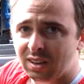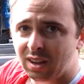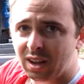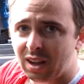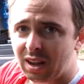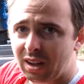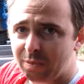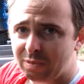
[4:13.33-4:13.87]

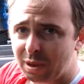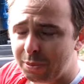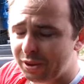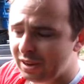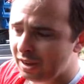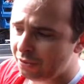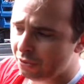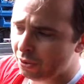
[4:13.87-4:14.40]

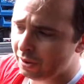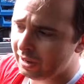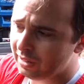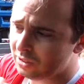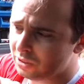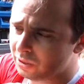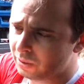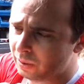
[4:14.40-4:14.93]

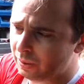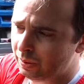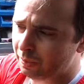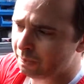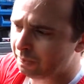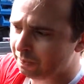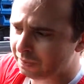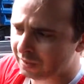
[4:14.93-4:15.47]
WD-40 to
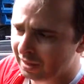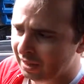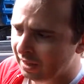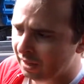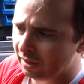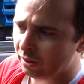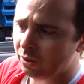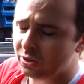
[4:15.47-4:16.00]

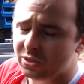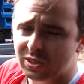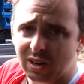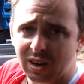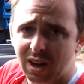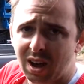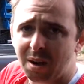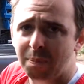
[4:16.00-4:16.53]
loosen
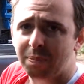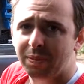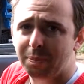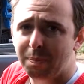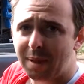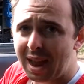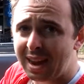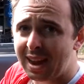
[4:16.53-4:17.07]
it up
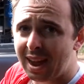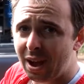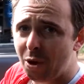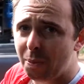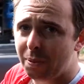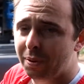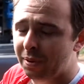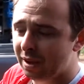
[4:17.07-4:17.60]
may
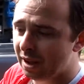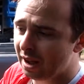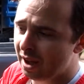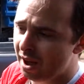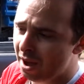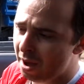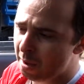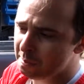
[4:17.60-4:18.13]
help.
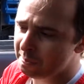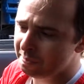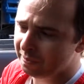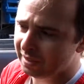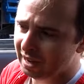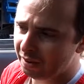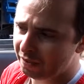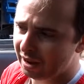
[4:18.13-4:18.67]

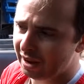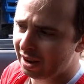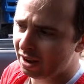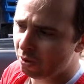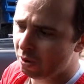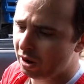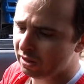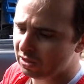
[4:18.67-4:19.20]
If they are
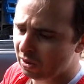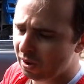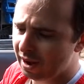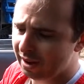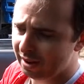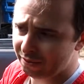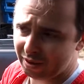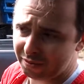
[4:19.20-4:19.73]
quite
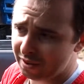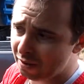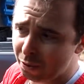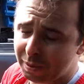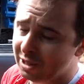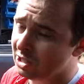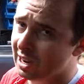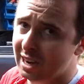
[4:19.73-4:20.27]
tight, if they've never
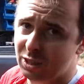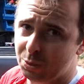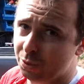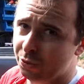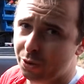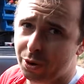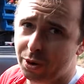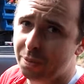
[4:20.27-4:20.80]
been changed
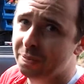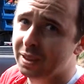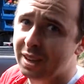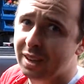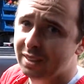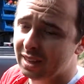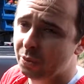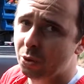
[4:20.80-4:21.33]
before,
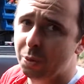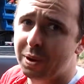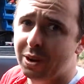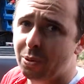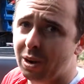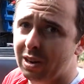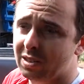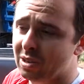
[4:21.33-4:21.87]
they will be
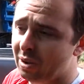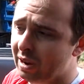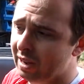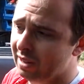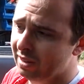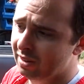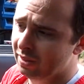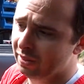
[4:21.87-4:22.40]
quite tight
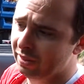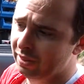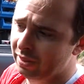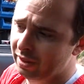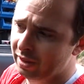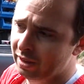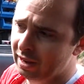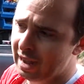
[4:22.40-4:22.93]
on
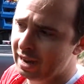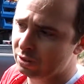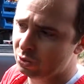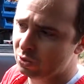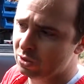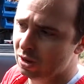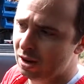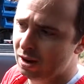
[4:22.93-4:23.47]
the
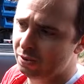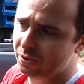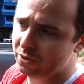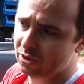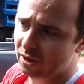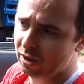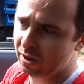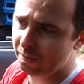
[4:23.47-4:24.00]
actual shaft.
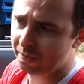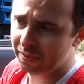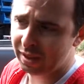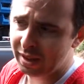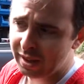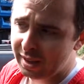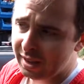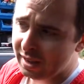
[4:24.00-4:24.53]
So
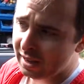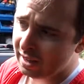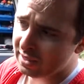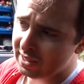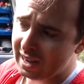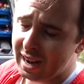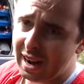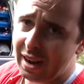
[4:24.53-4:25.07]

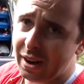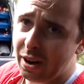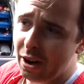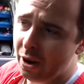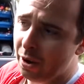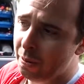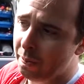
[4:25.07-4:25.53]
see how you go.